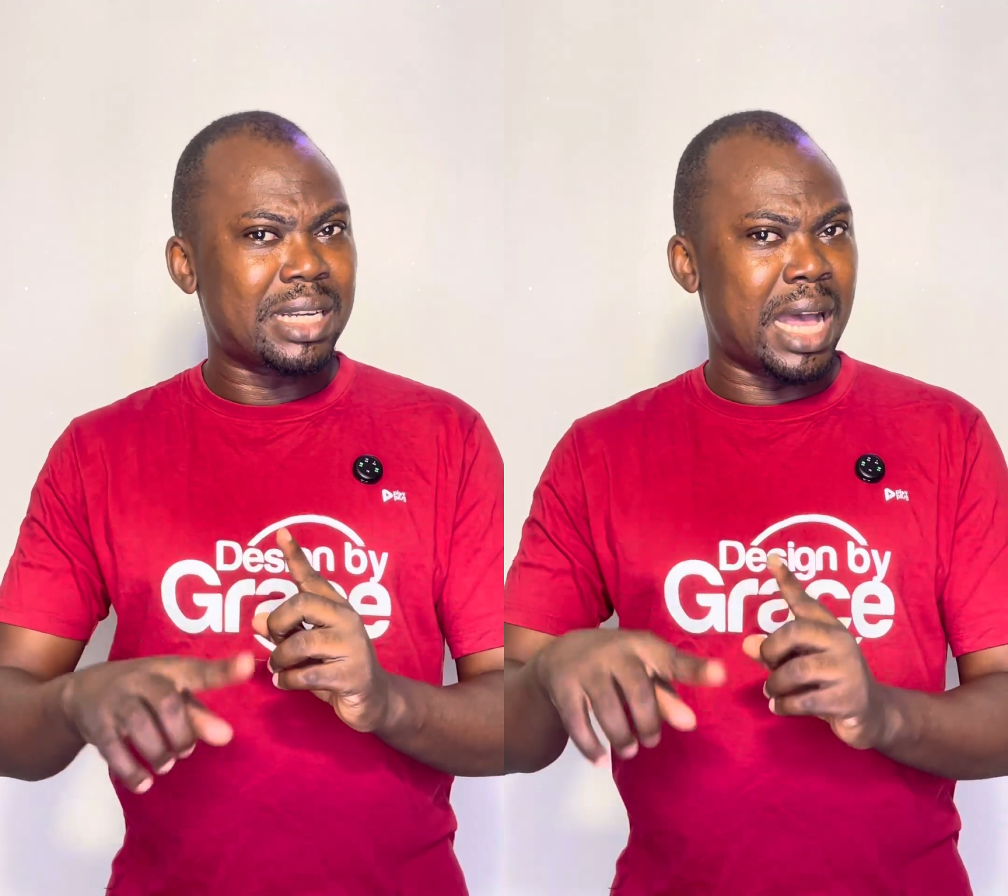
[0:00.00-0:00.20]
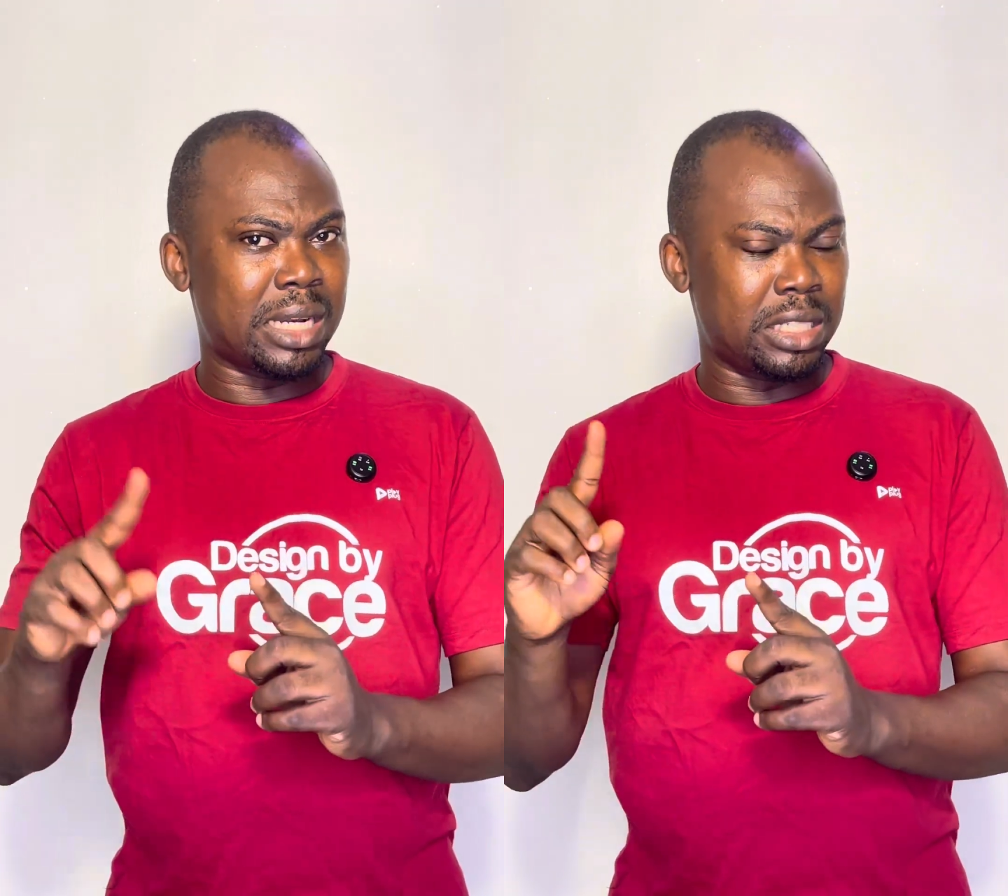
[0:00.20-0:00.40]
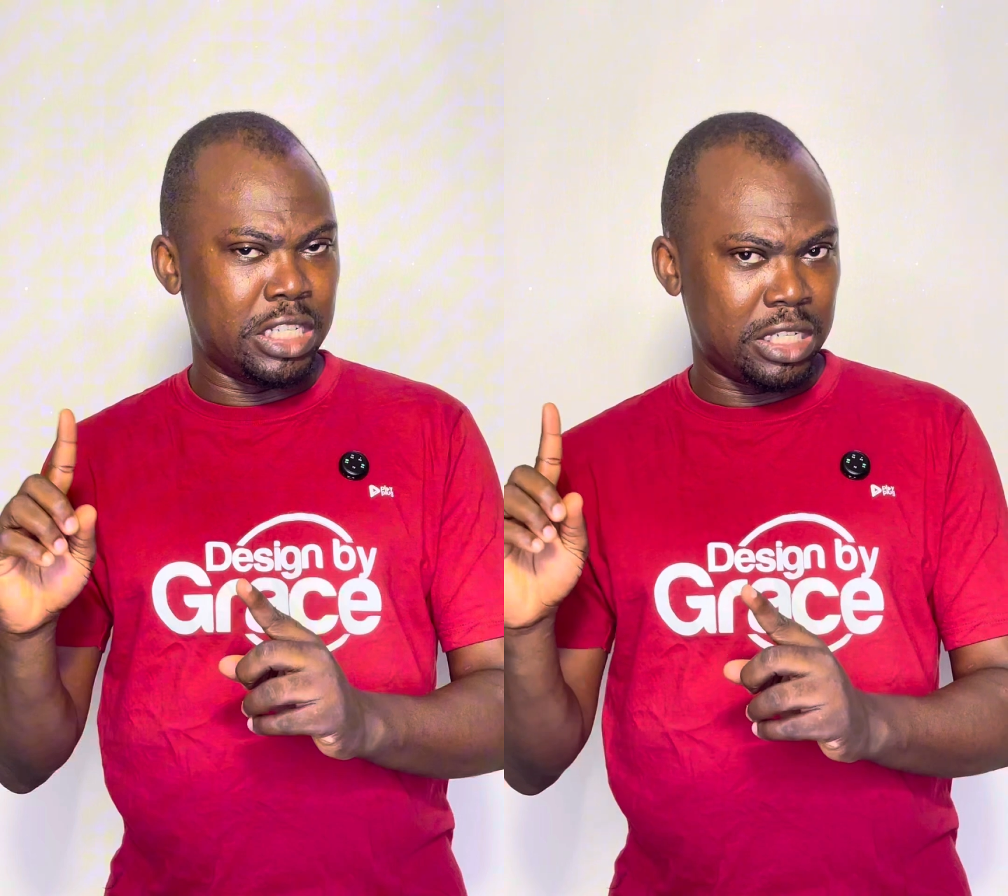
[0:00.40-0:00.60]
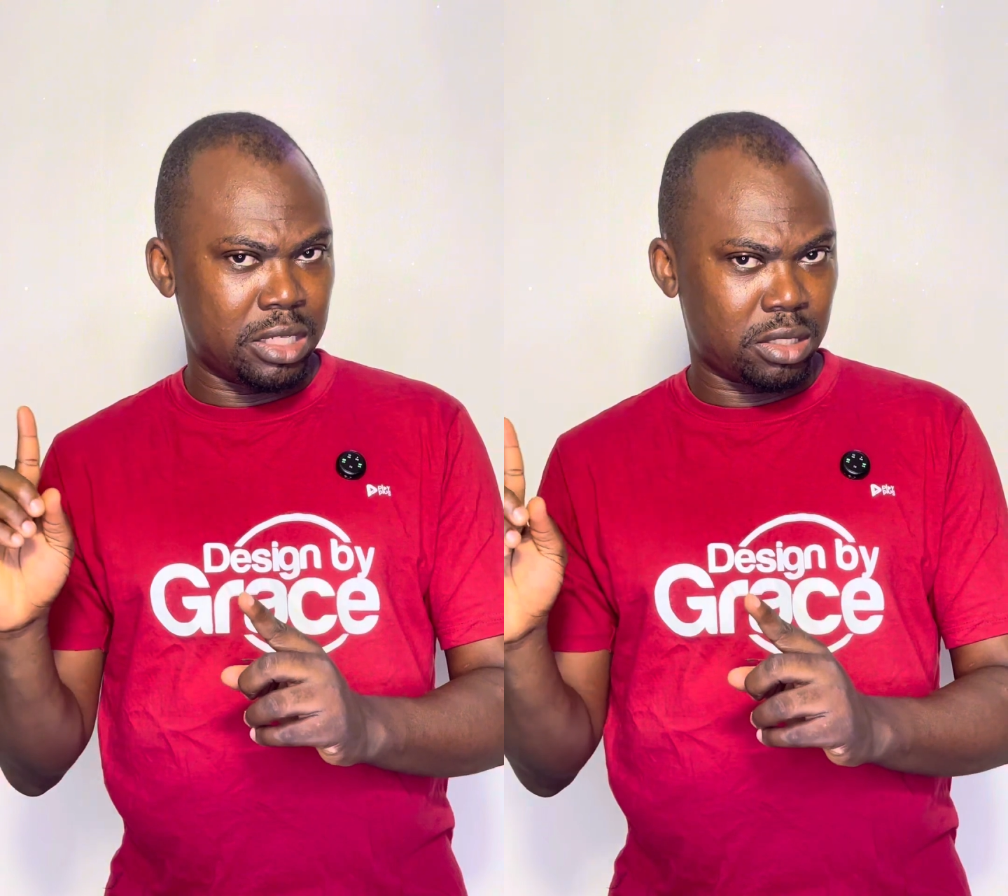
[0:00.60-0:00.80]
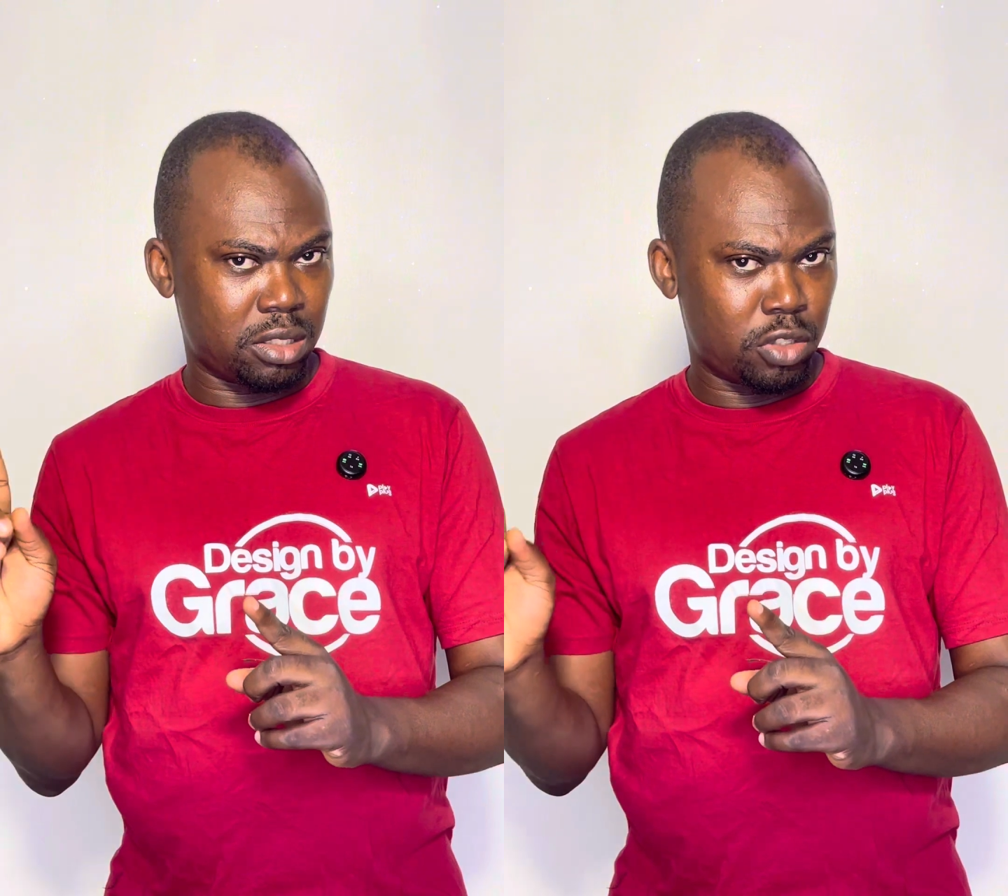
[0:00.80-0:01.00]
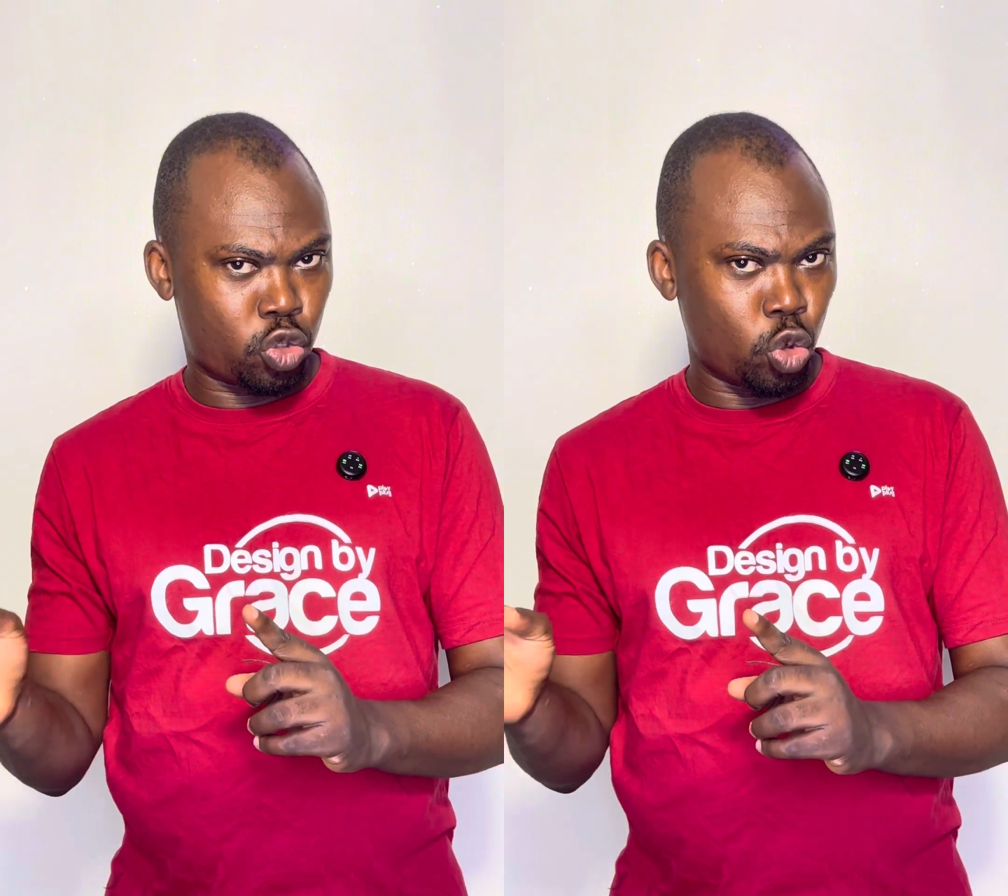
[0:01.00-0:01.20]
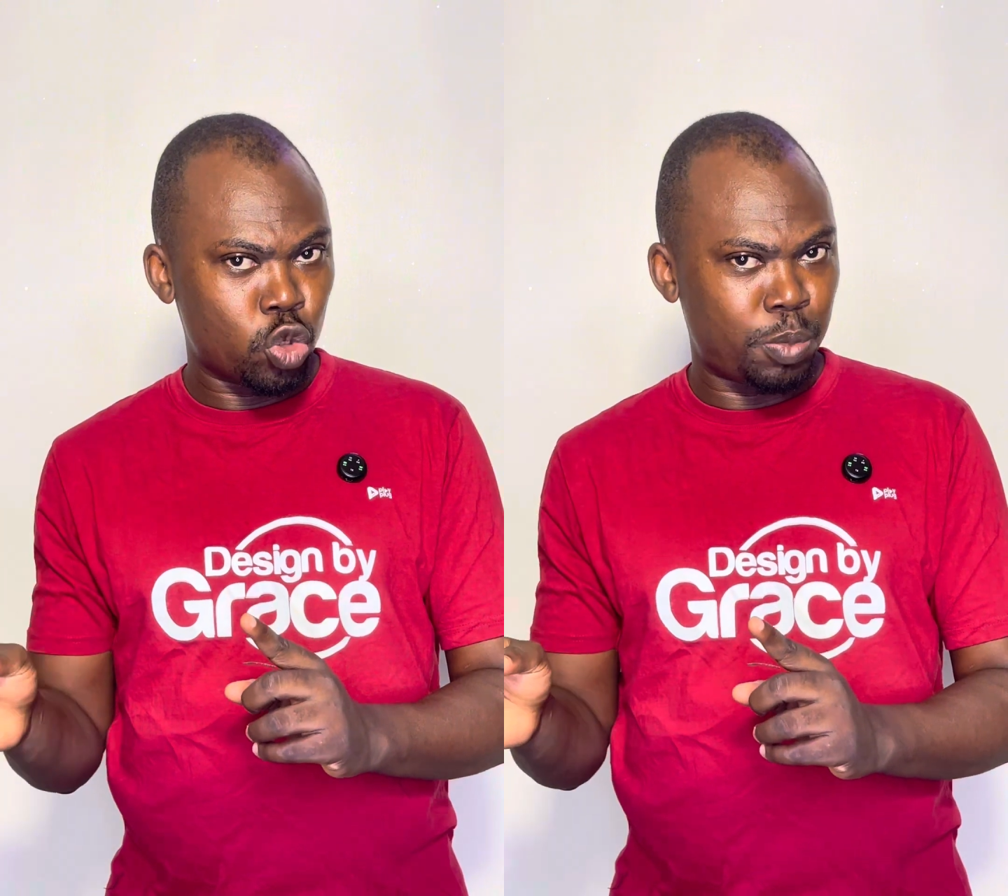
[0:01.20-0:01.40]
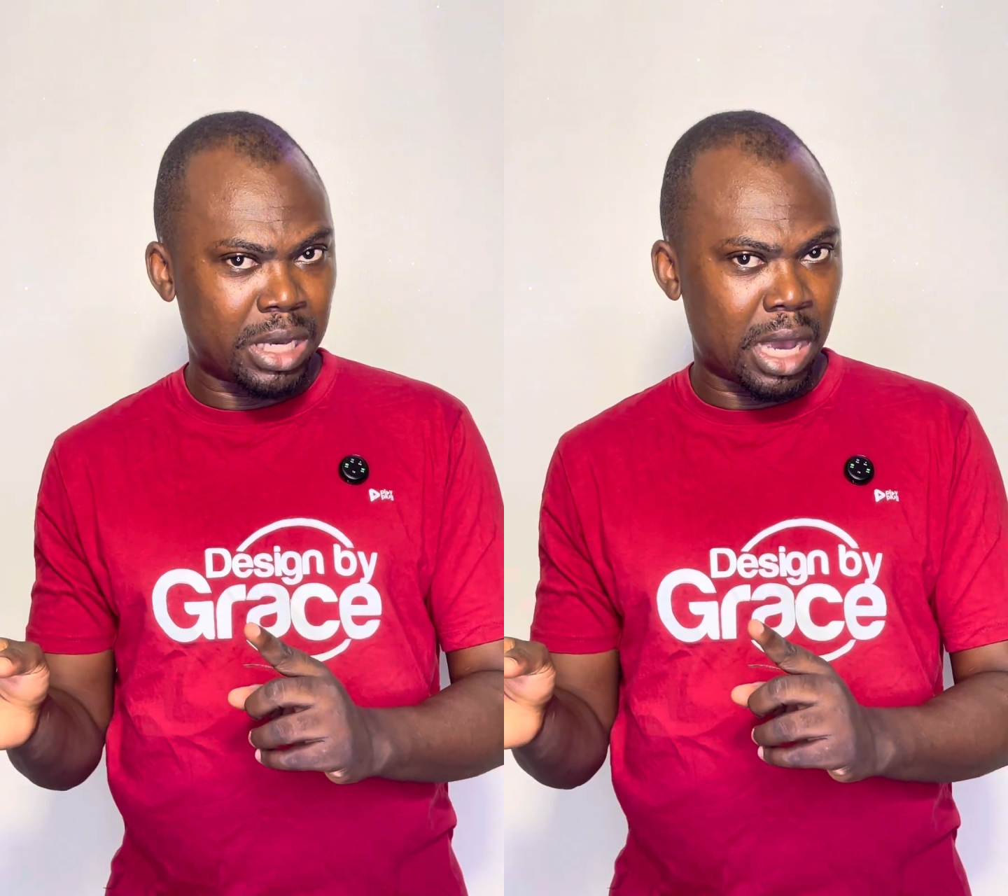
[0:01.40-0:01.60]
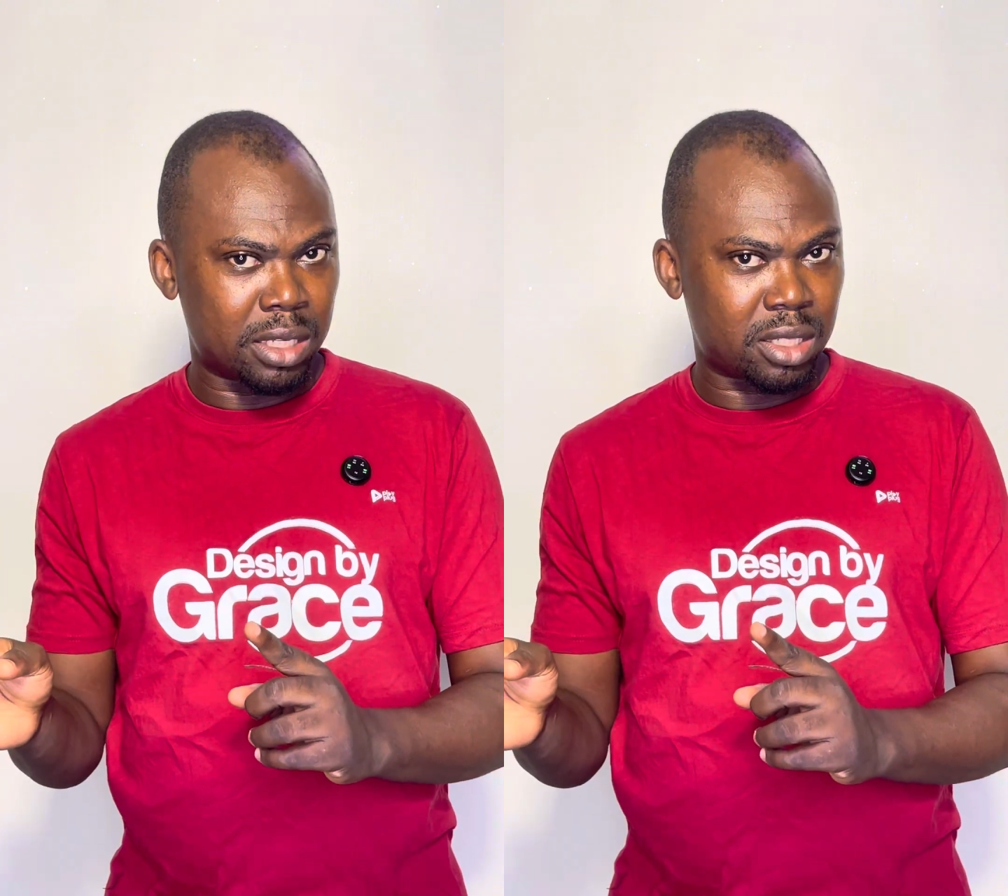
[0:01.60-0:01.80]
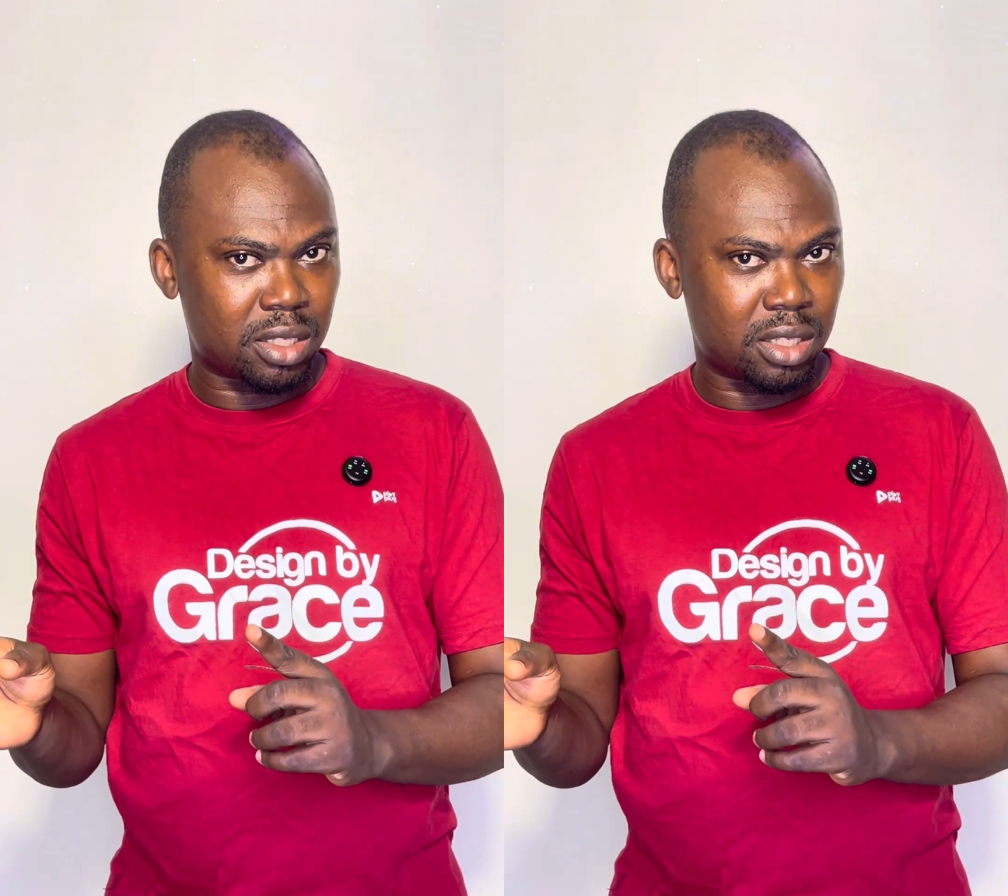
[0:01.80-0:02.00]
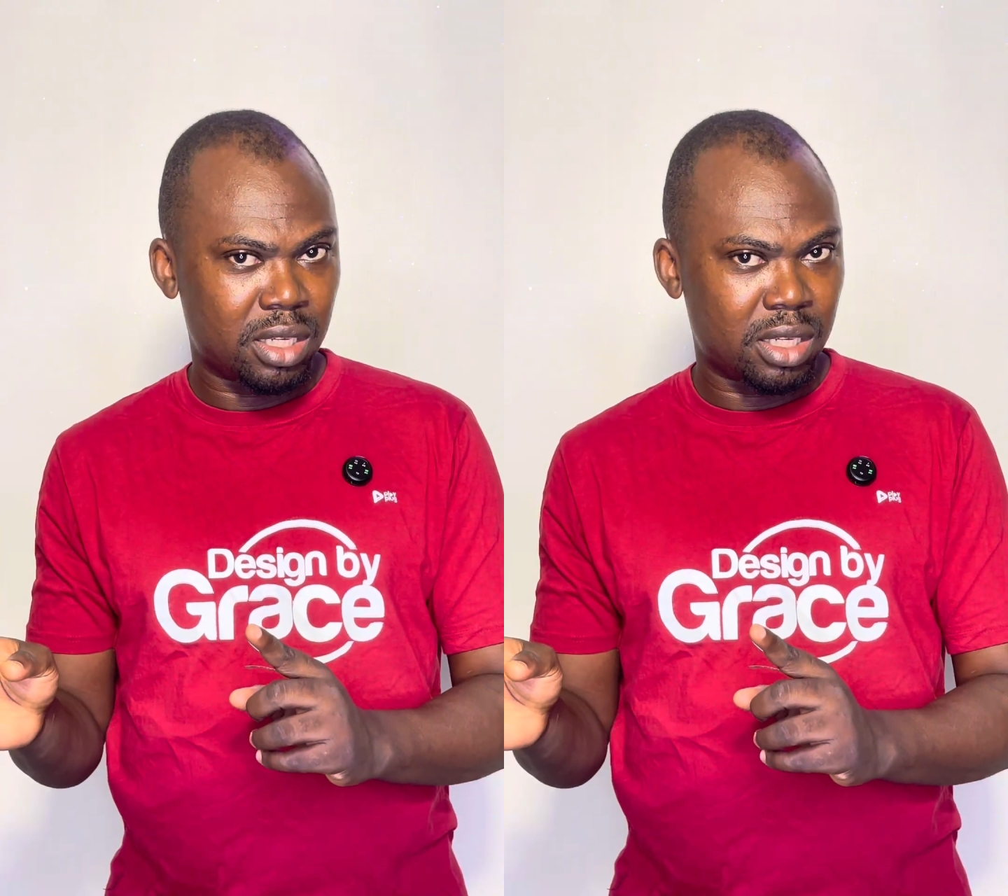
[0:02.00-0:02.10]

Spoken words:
than the 2 speakers